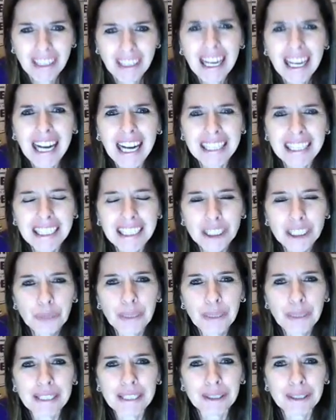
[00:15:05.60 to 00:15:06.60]
I like the
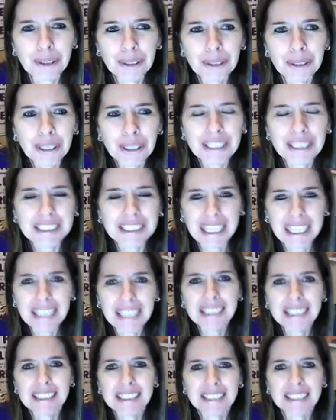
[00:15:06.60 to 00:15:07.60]
way you're saying
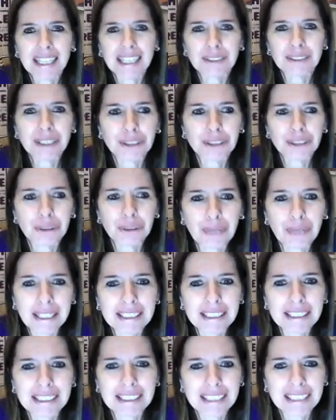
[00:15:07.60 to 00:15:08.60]
the sounds as you're
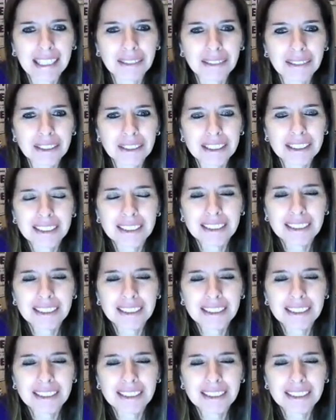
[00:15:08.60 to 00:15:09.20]
writing the sounds.